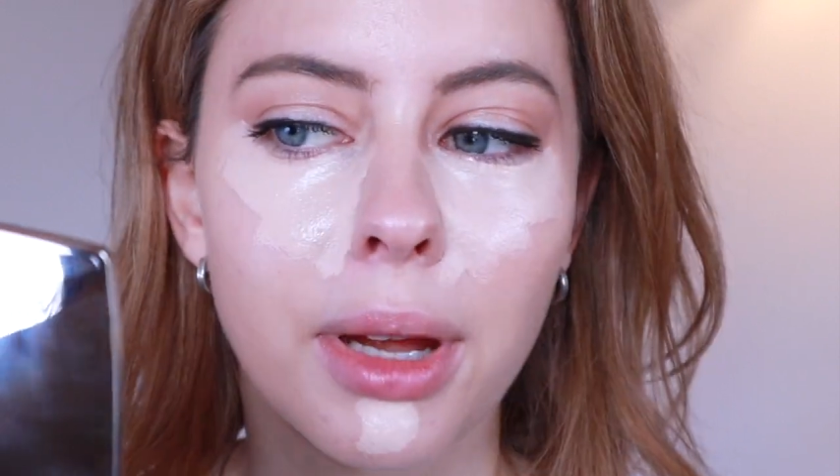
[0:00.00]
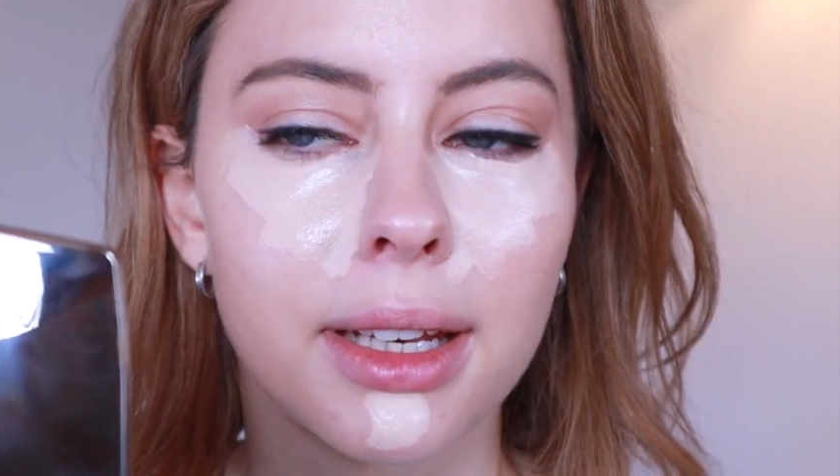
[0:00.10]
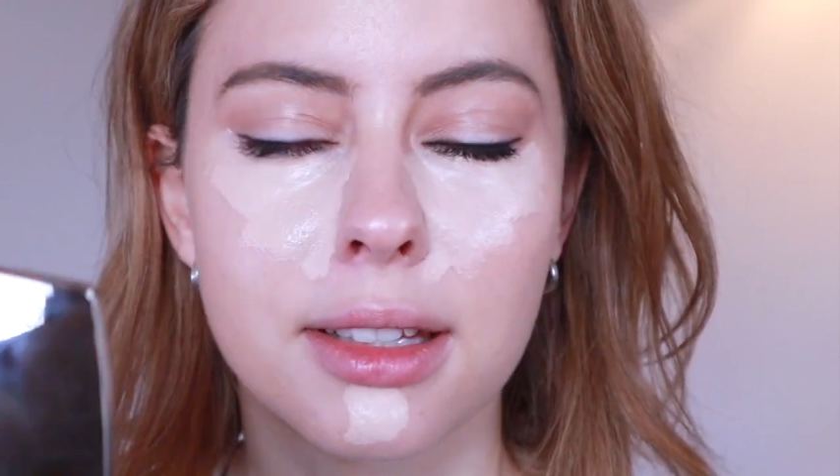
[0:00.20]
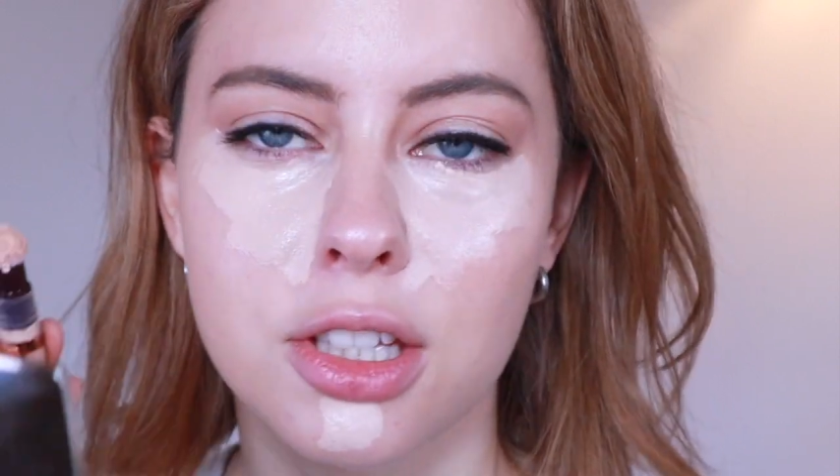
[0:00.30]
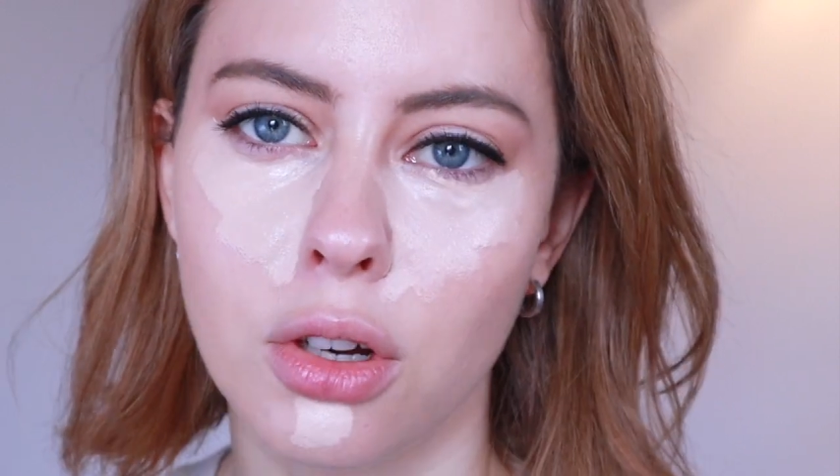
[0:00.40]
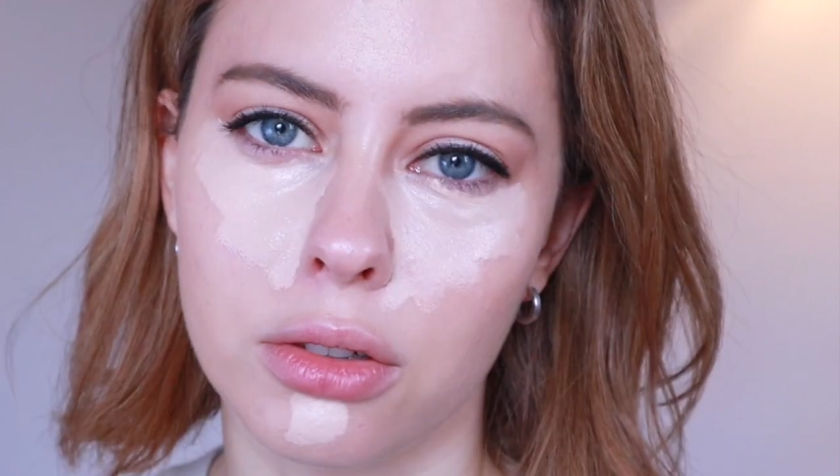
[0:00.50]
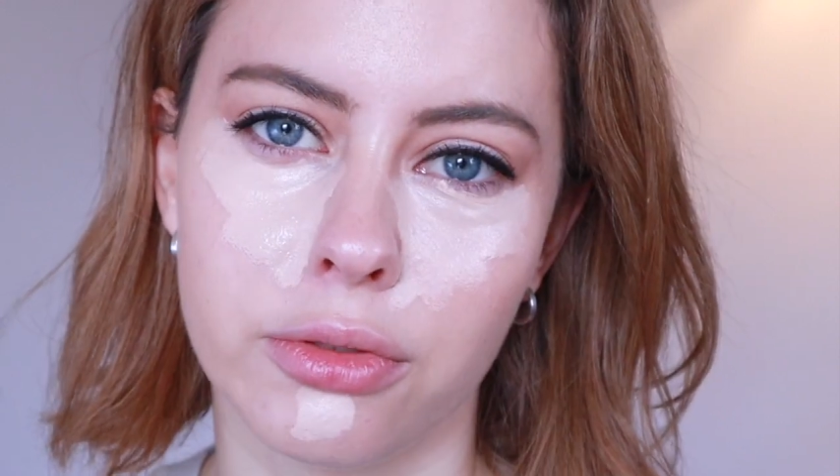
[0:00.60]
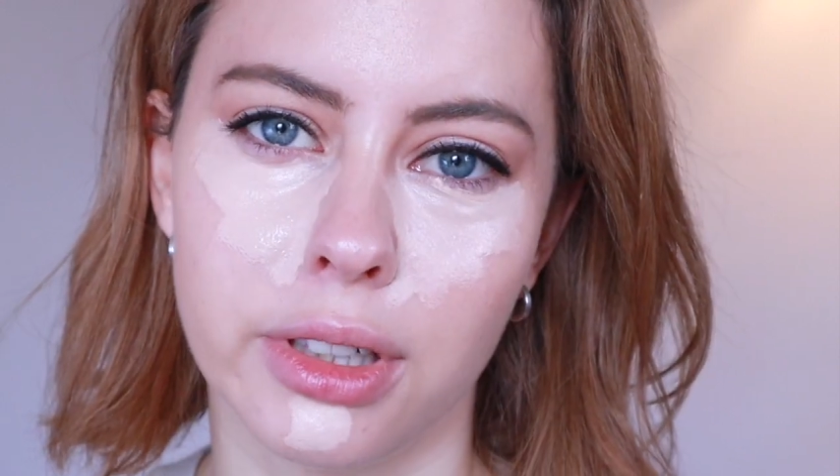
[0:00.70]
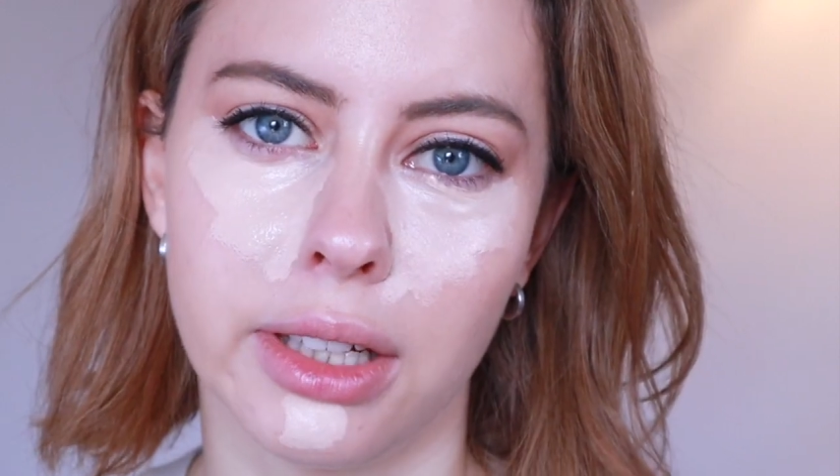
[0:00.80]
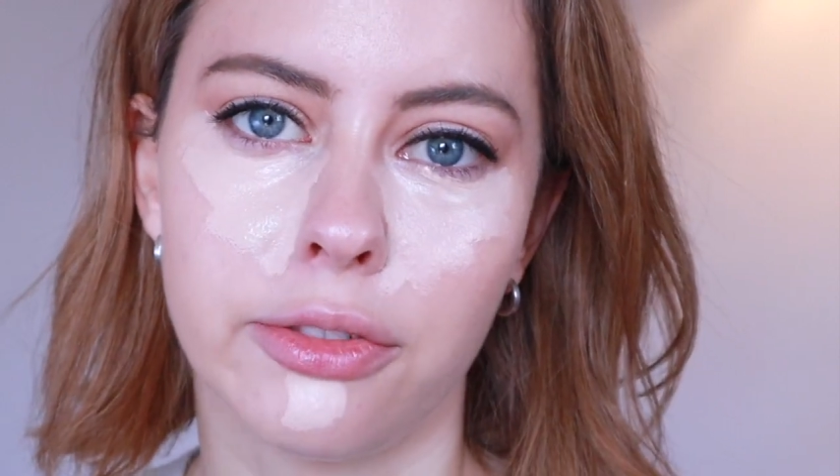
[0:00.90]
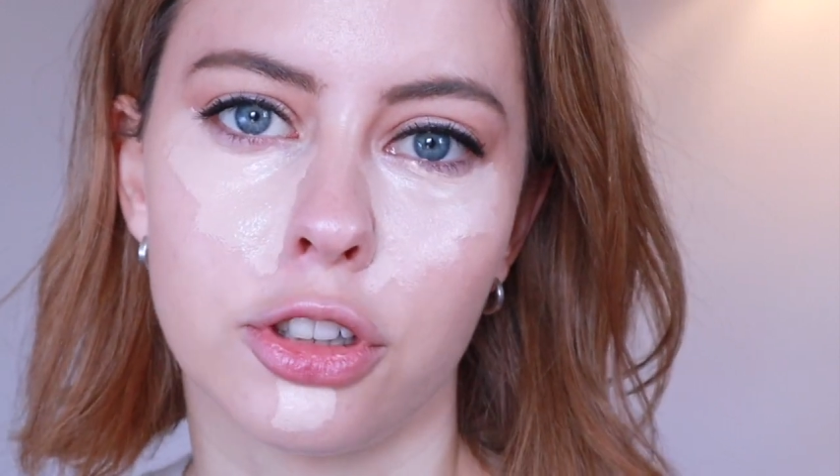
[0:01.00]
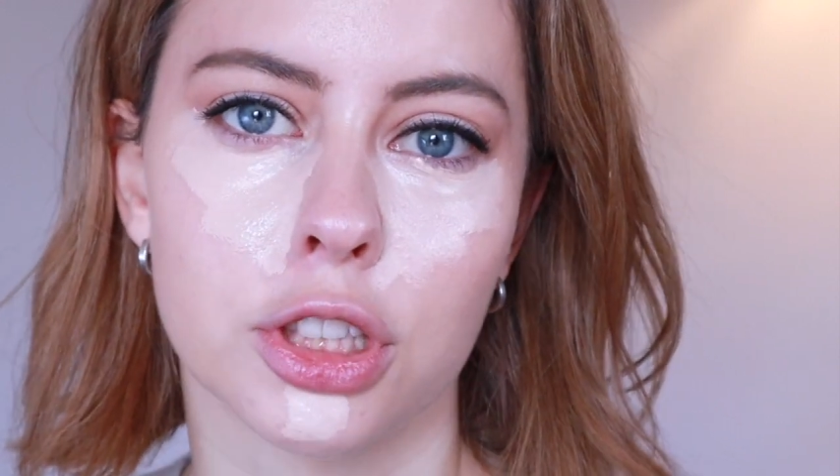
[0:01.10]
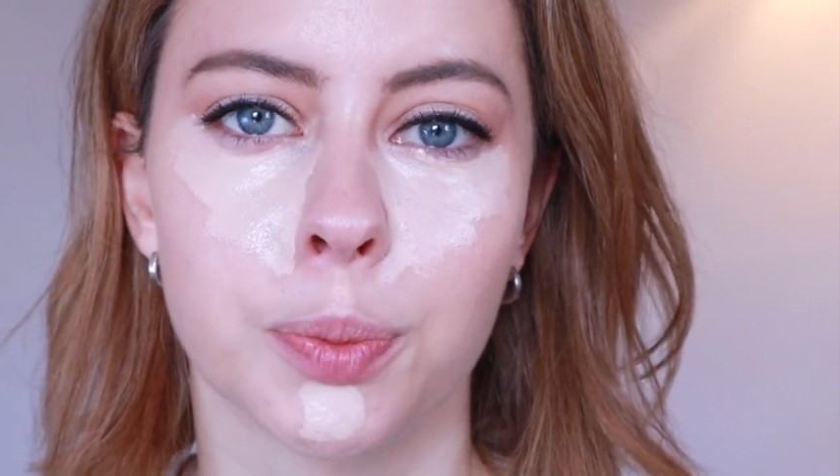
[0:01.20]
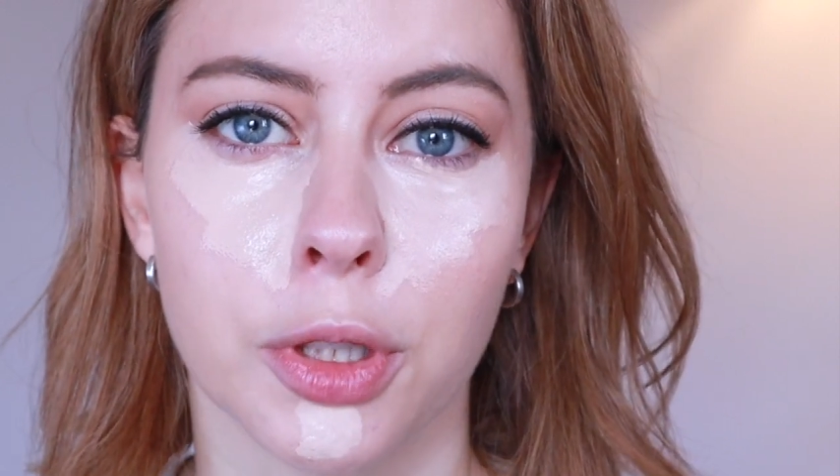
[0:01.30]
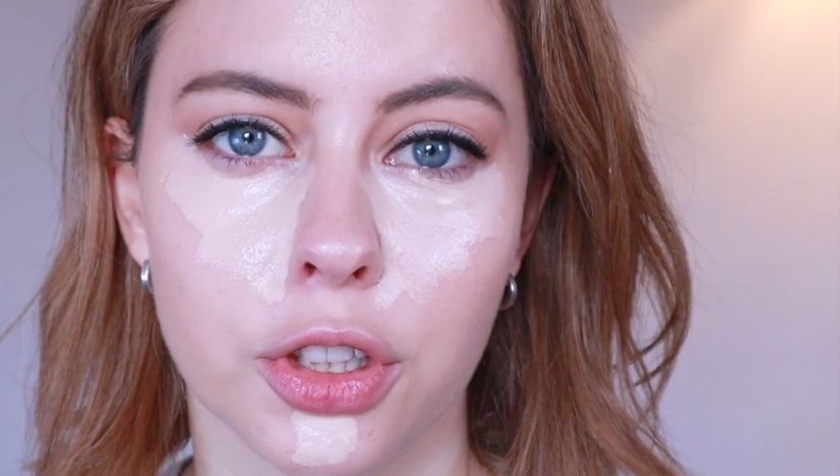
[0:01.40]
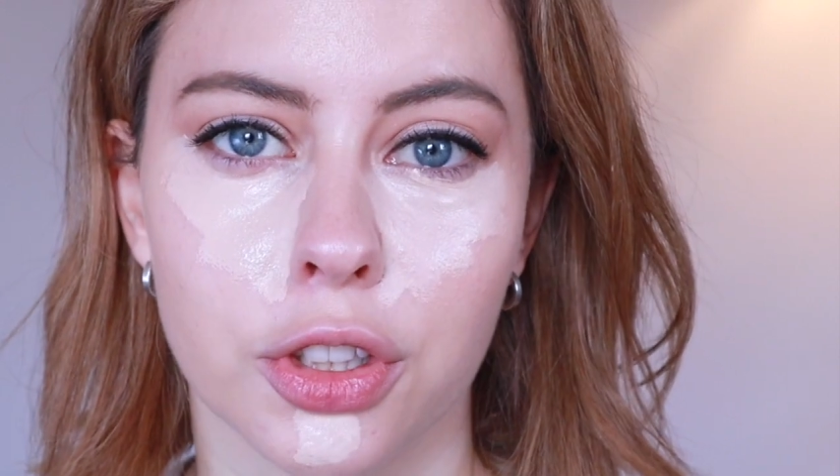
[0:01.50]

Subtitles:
but it's not really for spot